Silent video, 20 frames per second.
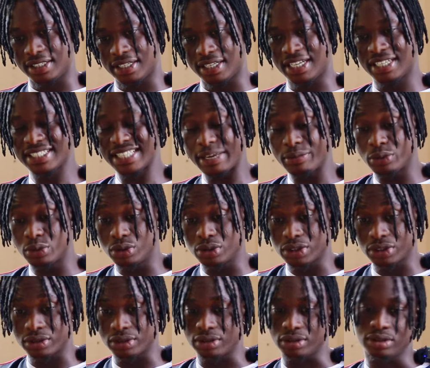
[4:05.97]
as time
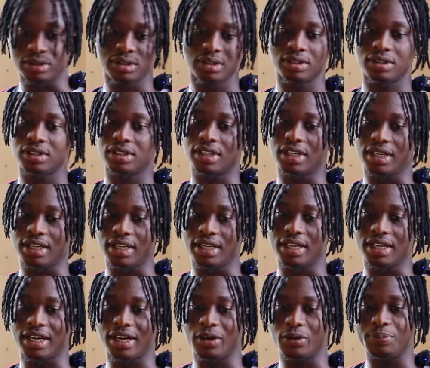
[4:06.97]
goes on,
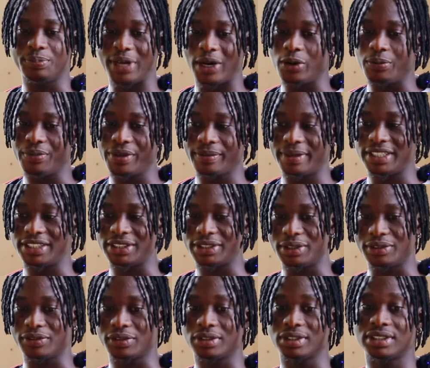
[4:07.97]
I'll be
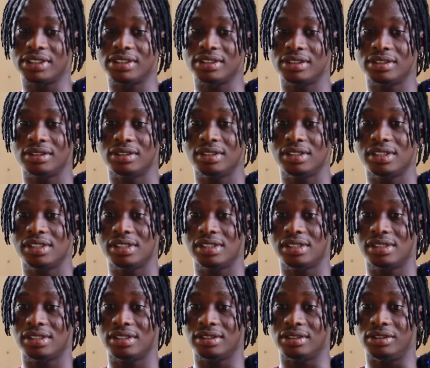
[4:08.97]
myself. Because
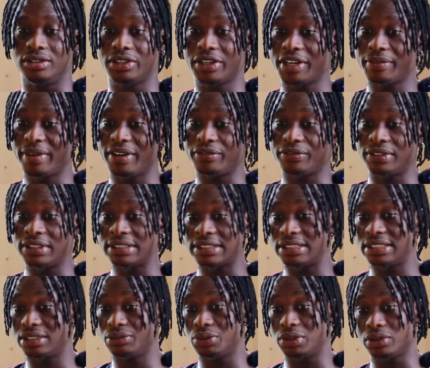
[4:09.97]
during my first
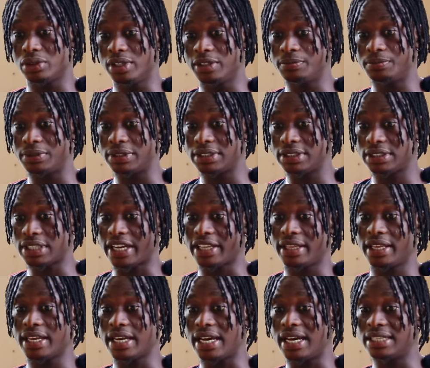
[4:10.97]
season with Olympics, I
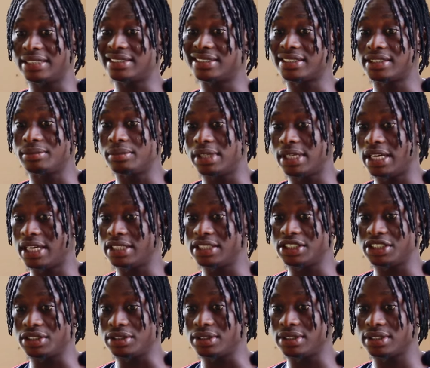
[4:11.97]
think I had similar
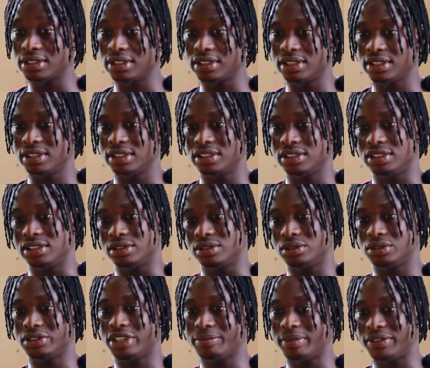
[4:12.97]
issues.
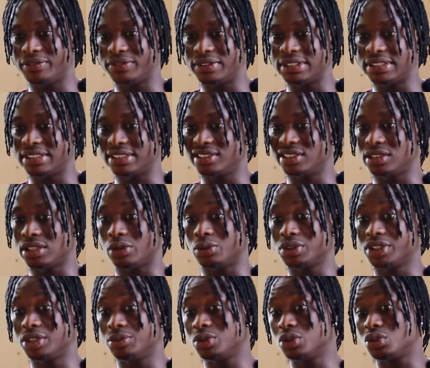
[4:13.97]
During my first season, I
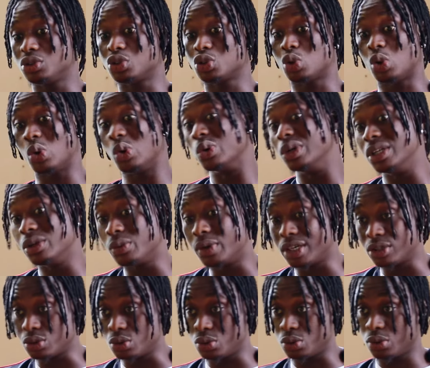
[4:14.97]
was able to score only
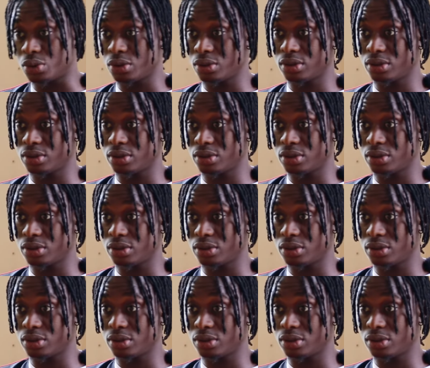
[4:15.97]
one goal.